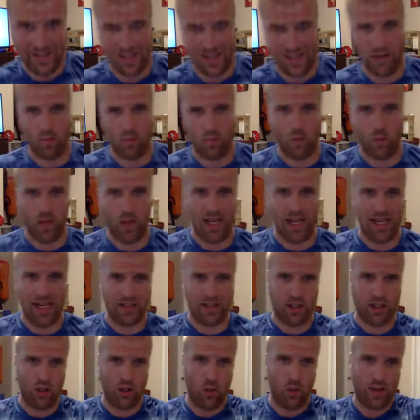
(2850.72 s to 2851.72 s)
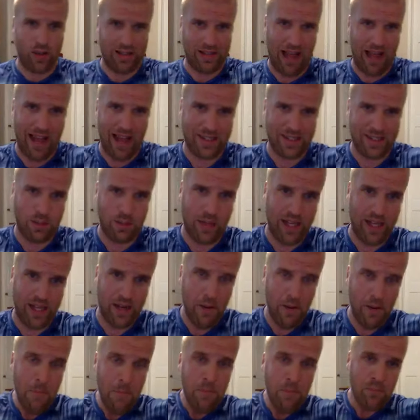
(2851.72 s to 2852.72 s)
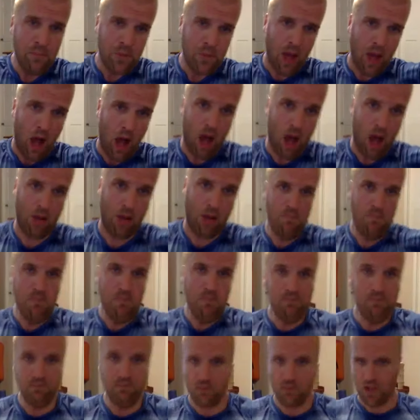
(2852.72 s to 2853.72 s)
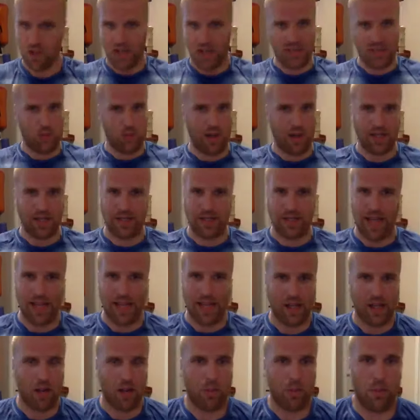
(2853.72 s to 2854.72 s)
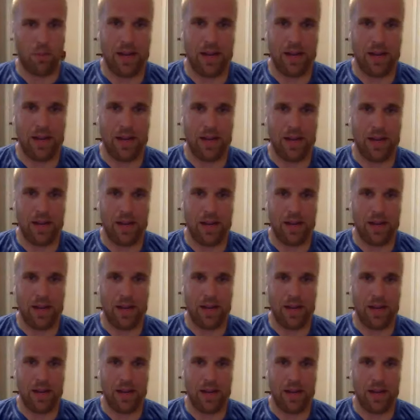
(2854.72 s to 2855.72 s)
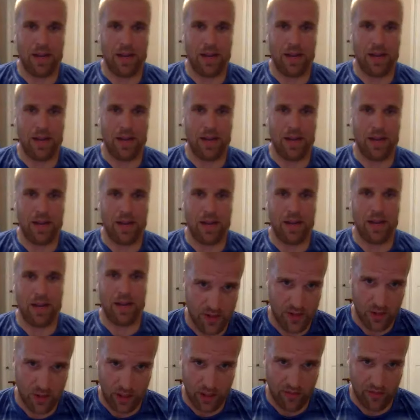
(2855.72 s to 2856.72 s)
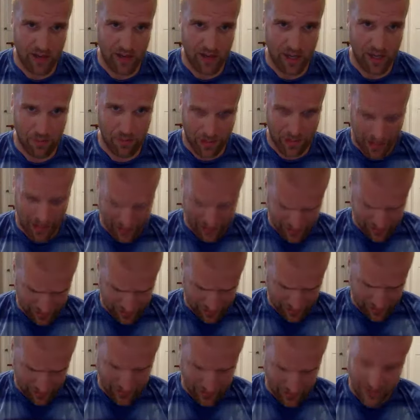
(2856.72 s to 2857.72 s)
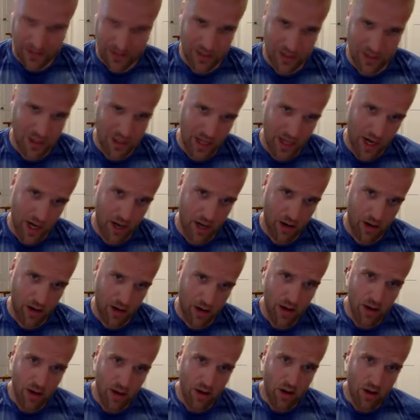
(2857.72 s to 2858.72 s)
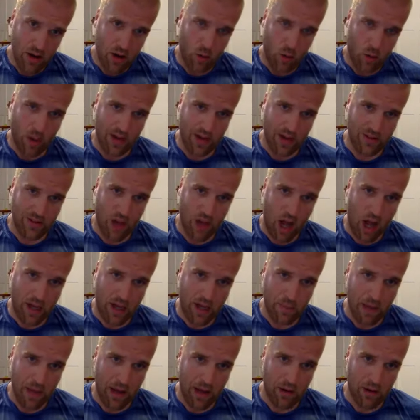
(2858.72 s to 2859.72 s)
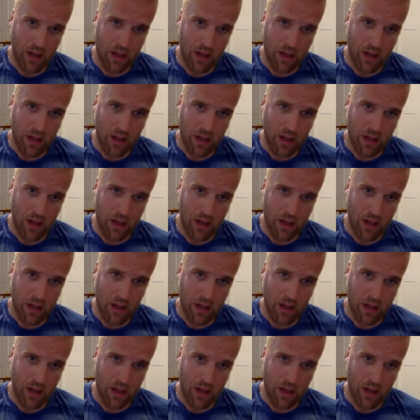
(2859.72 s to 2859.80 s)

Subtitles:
and we didn't get to do one last week. So I just wanted to take a couple minutes. Everyone's doing. If anybody has anything they need to share or want to talk about,